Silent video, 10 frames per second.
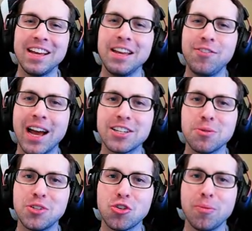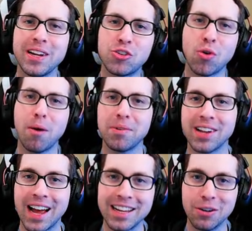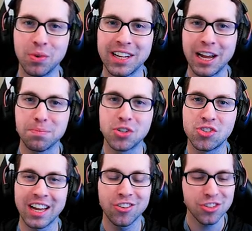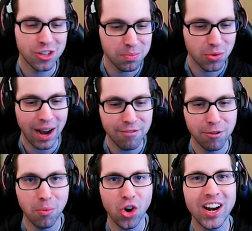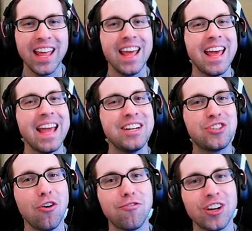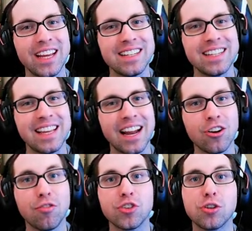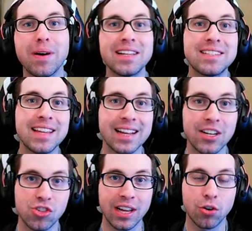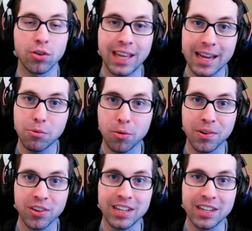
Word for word: If you got some enjoyment, drop a like. It really helps the channel. Subscribe for more. And don't forget to get on over to my second channel, Gamer Ability